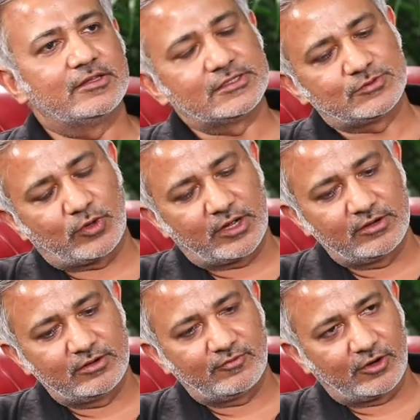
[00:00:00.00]
This
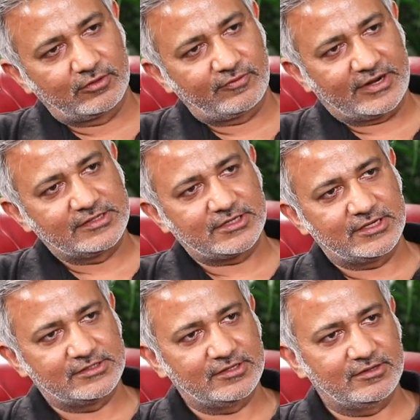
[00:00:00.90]
one of the
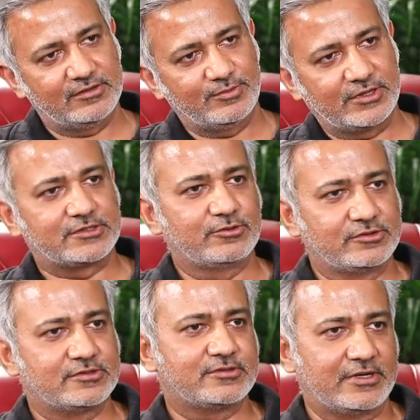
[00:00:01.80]
franchisee person who
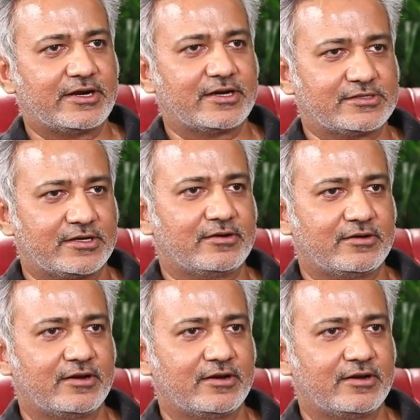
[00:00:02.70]
is interested